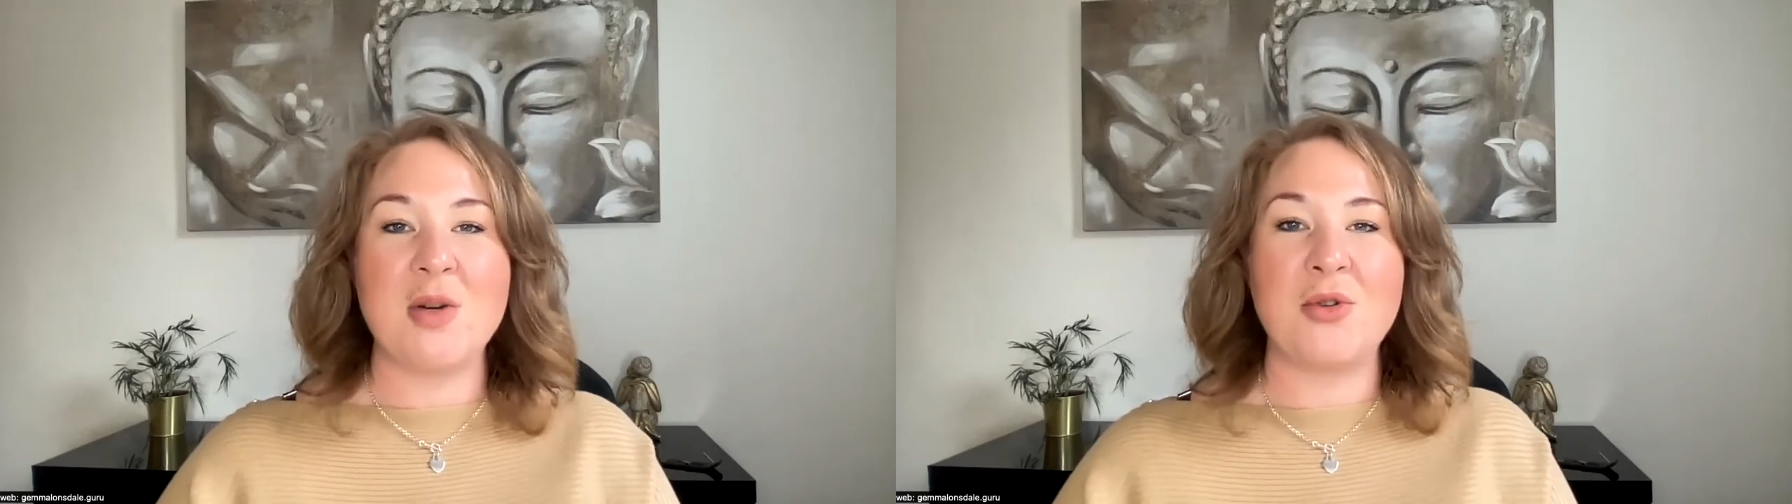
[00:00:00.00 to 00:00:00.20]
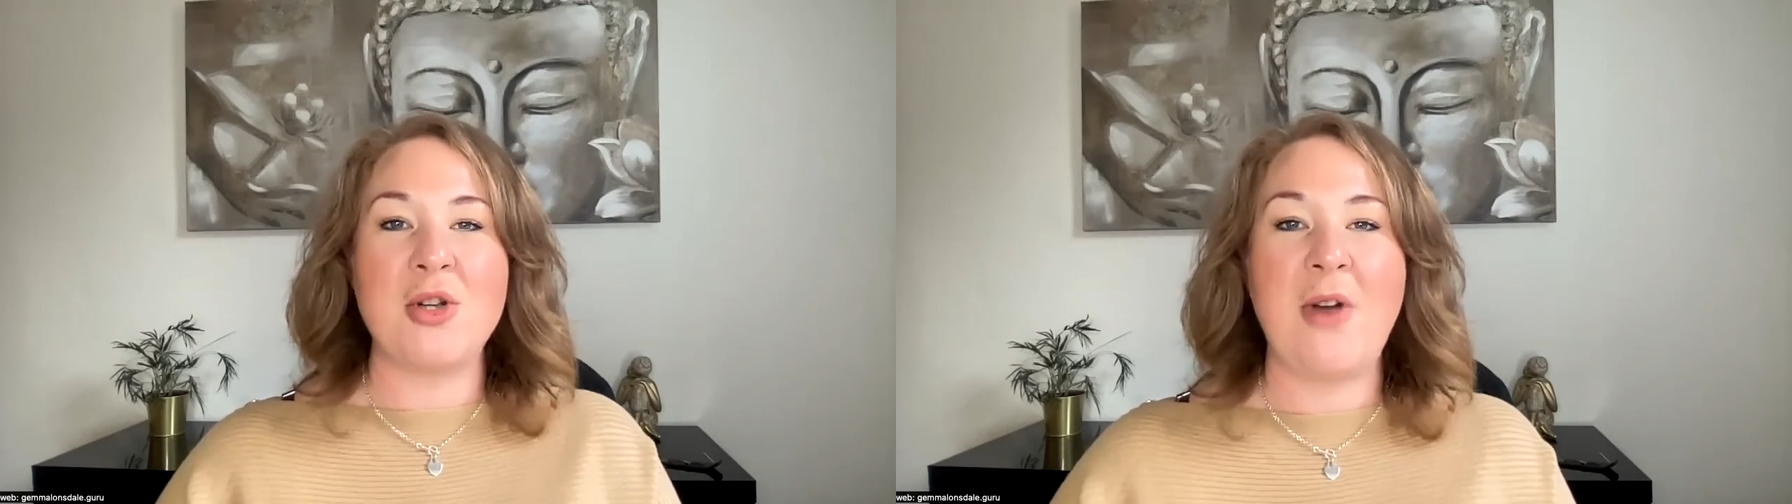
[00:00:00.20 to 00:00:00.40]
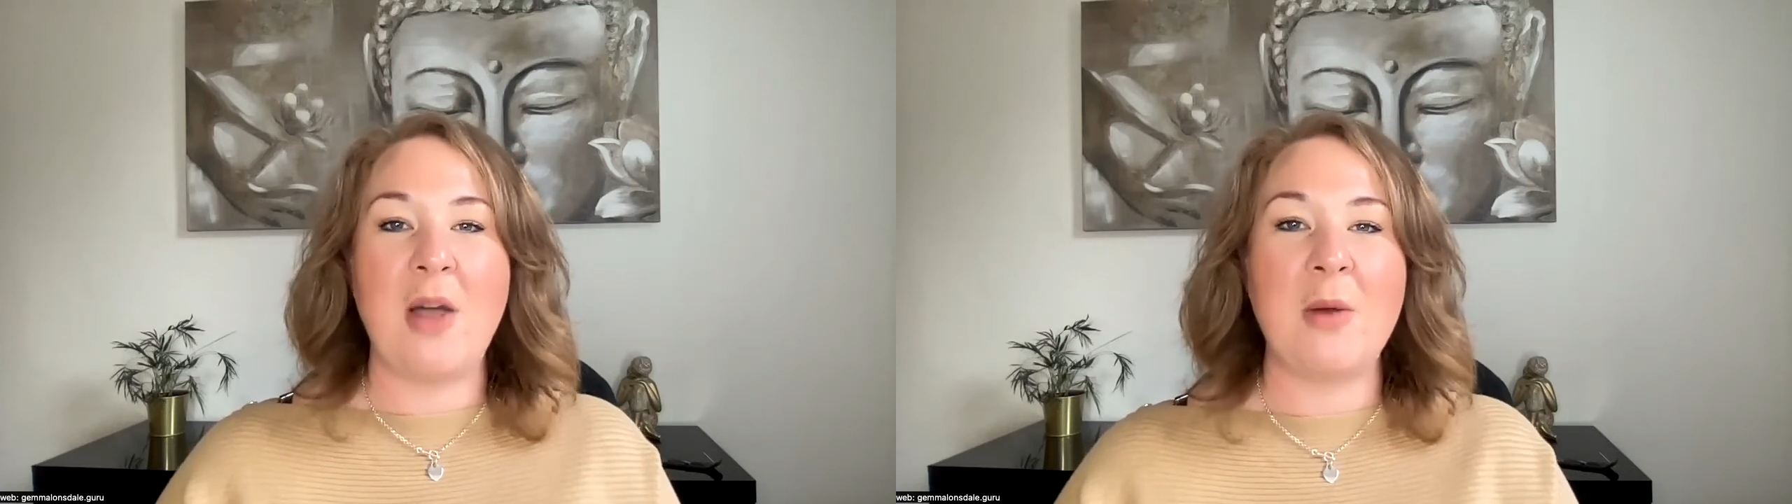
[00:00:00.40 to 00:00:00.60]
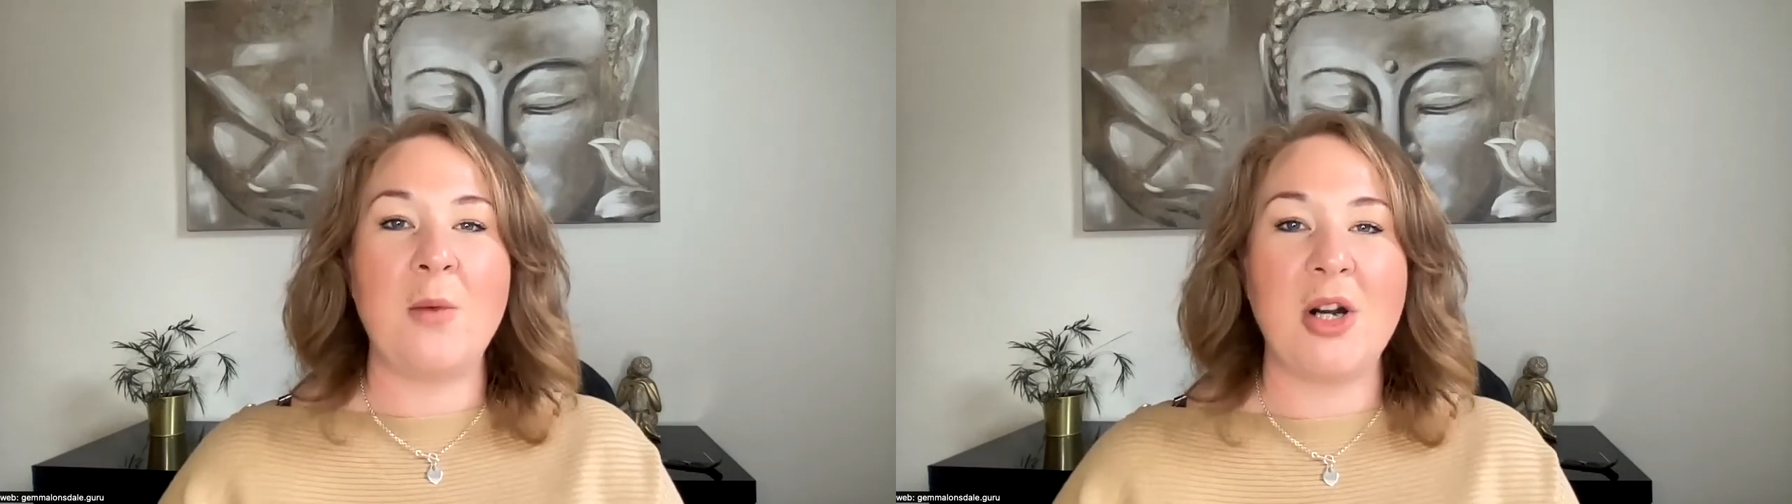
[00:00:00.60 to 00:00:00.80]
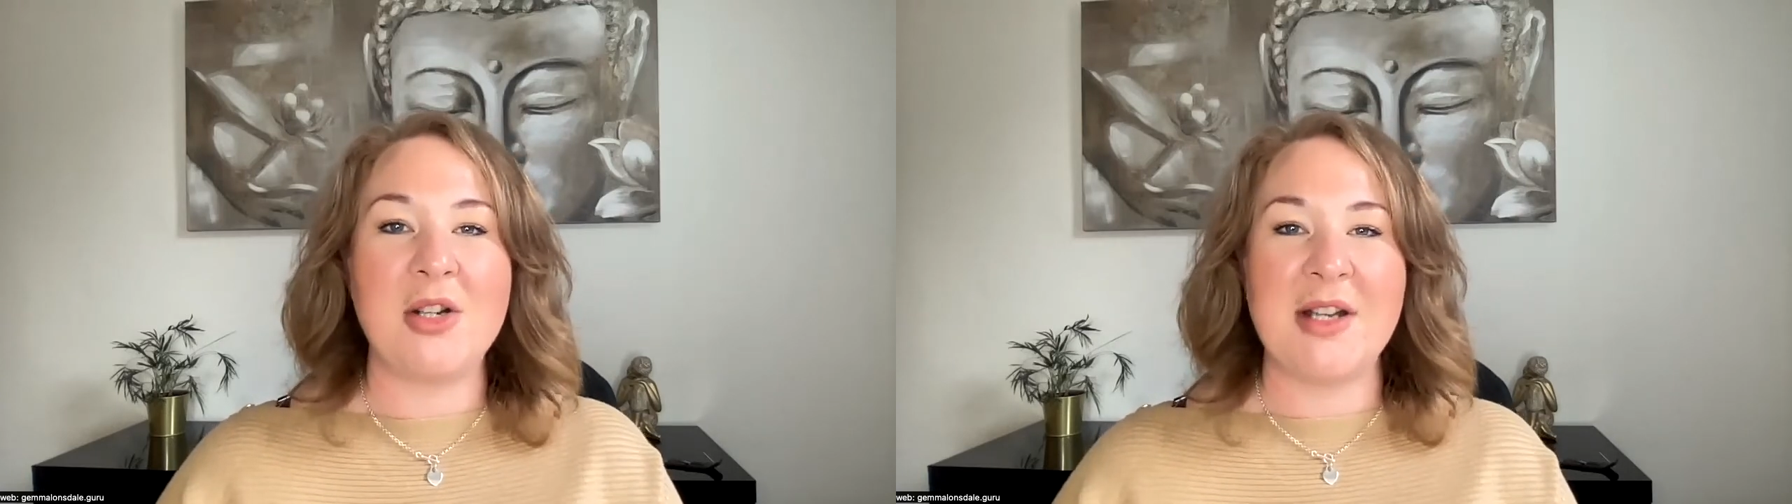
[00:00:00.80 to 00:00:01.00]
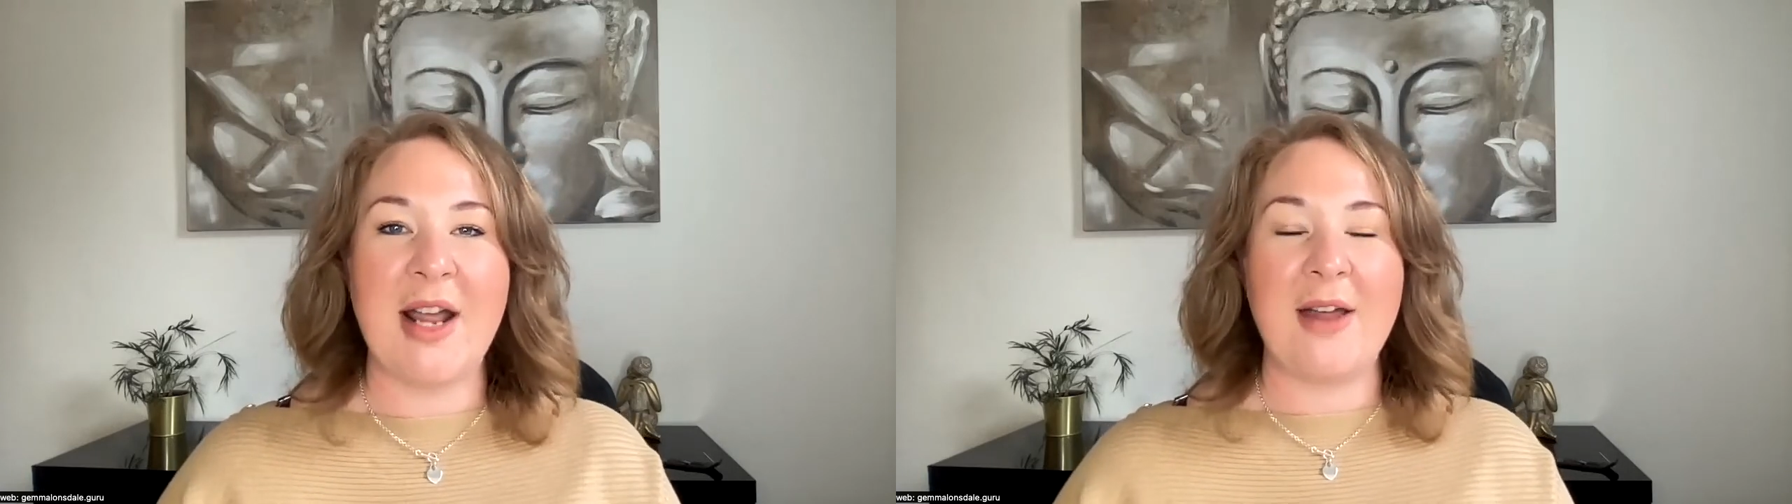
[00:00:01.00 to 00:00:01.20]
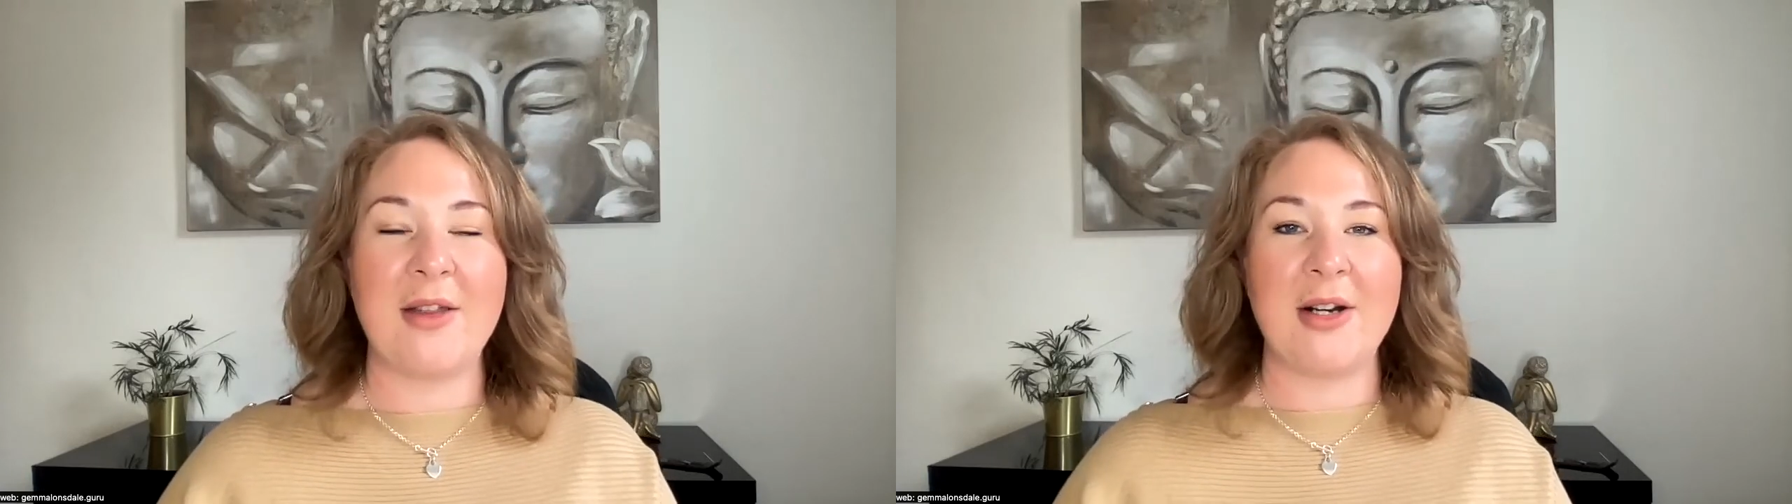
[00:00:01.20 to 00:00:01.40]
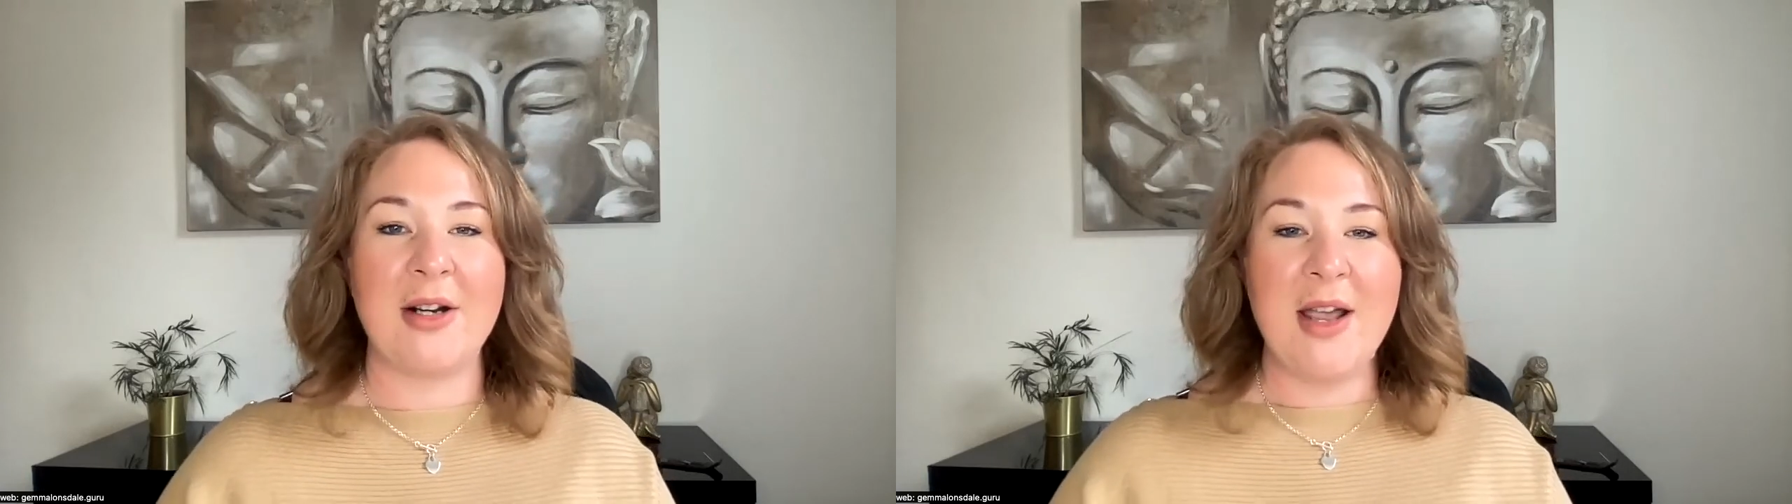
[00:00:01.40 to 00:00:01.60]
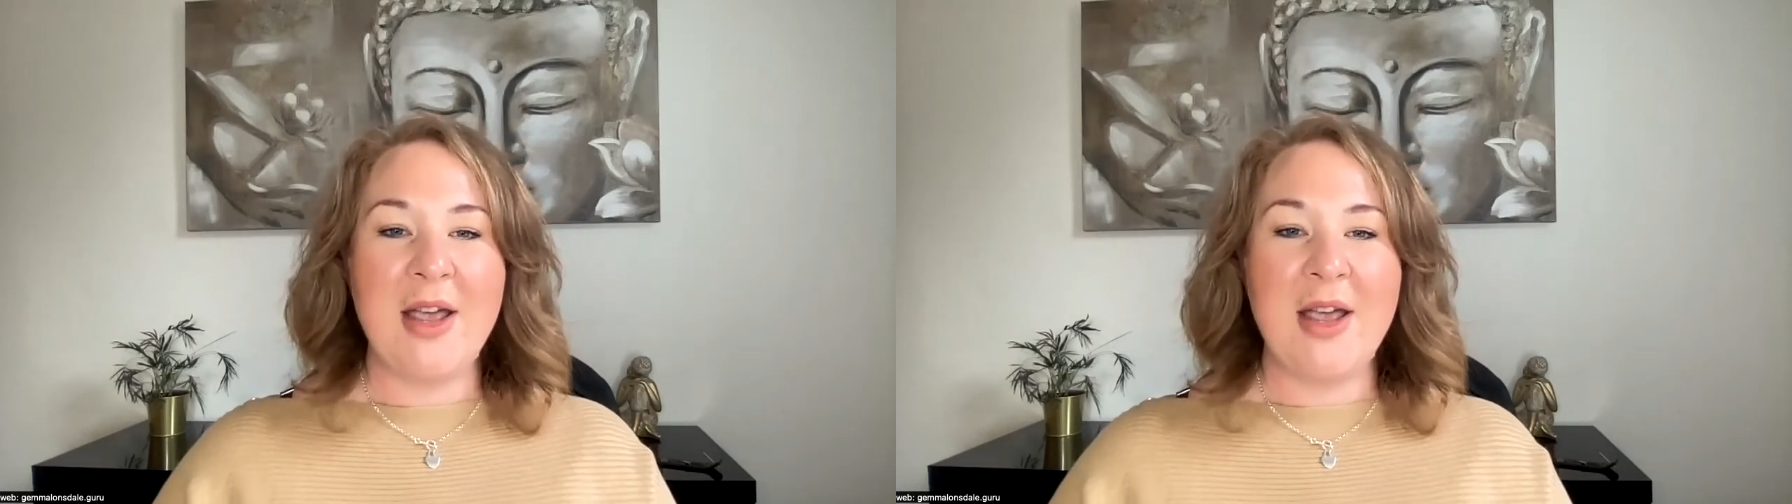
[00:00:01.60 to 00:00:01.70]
improve how we work together,